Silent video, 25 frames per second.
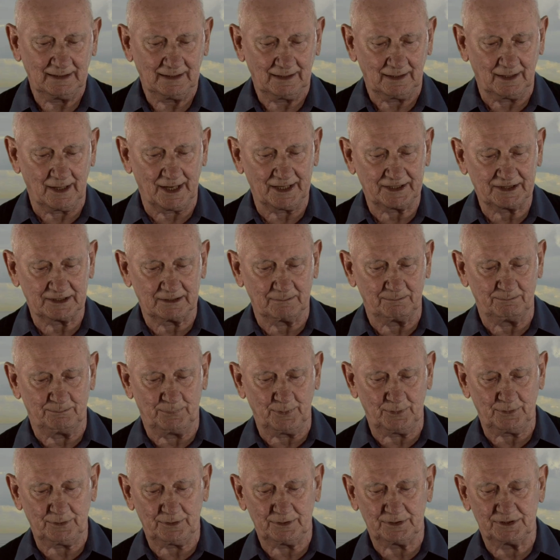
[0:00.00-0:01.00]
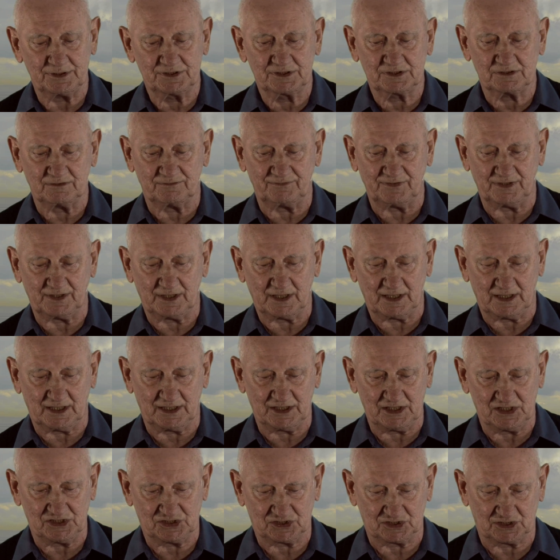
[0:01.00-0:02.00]
like the birds of inner
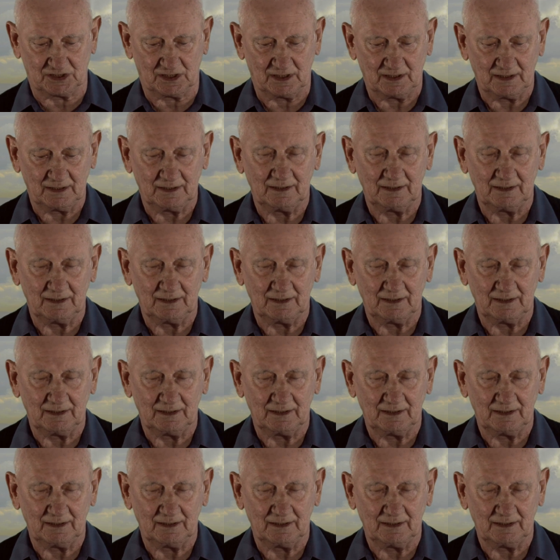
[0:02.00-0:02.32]
Asia